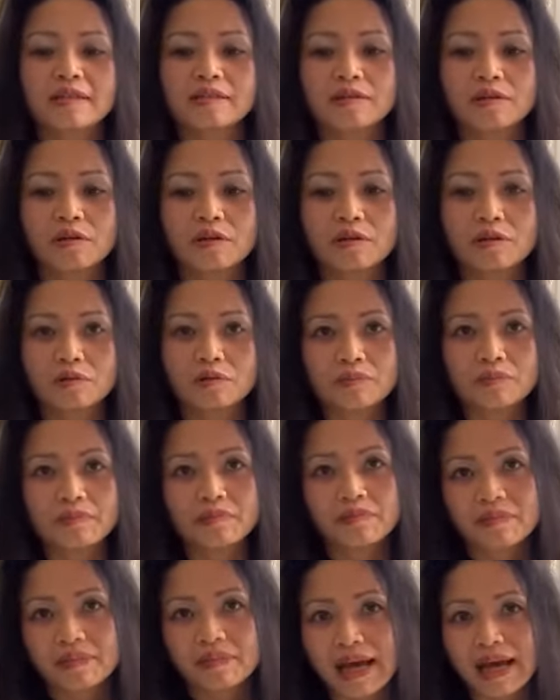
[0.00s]
So
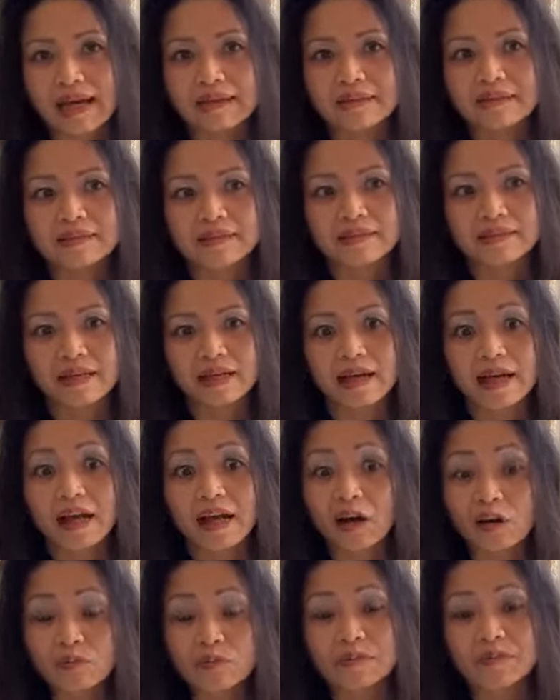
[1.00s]
that uh,
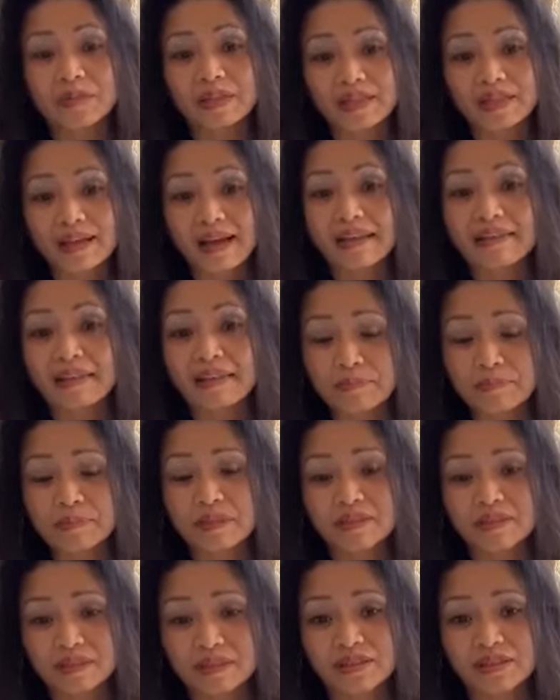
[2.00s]
helped me get that
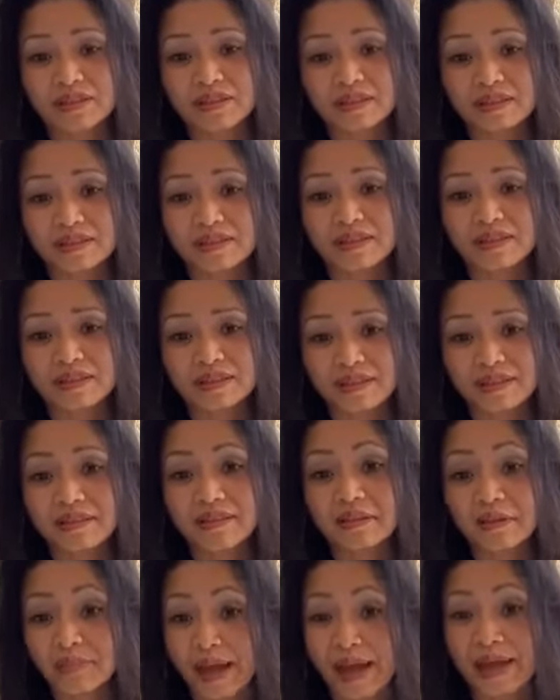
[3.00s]
position
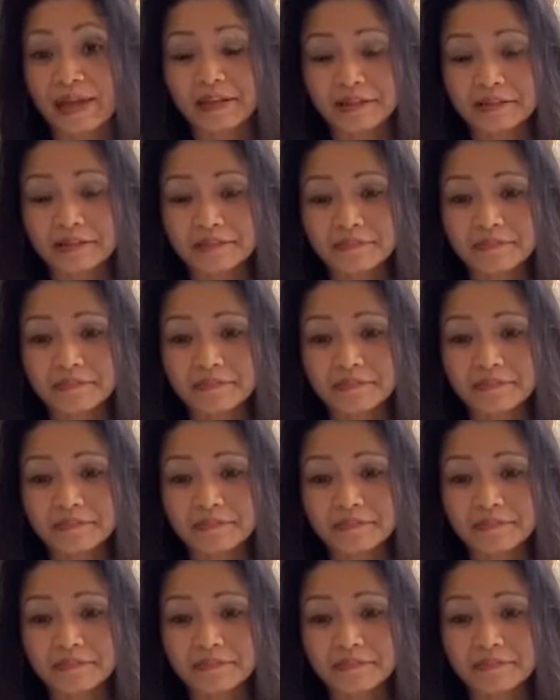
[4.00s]
in the bank.